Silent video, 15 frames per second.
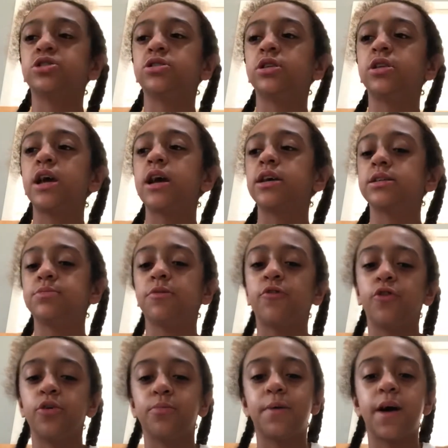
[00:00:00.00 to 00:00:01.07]
things before
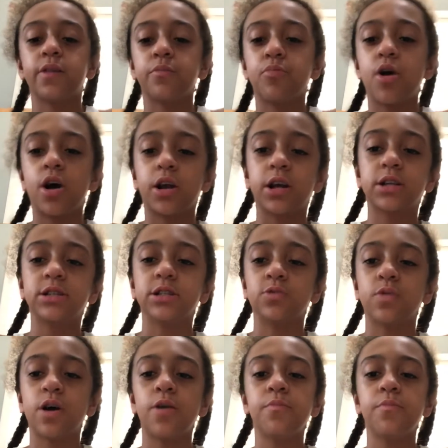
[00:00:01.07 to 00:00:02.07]
you buy the products as well.